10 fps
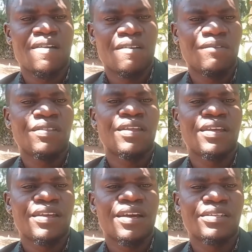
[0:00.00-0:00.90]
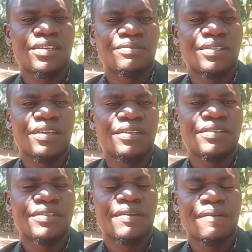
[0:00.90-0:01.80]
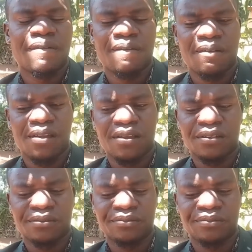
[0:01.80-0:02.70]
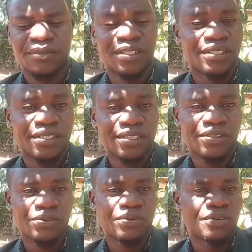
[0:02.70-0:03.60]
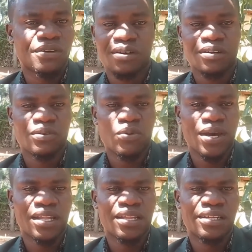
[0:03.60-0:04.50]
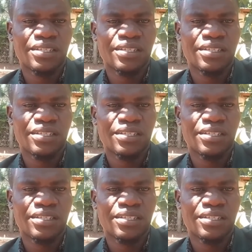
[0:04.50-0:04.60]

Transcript: everything, as I've said, it is just well,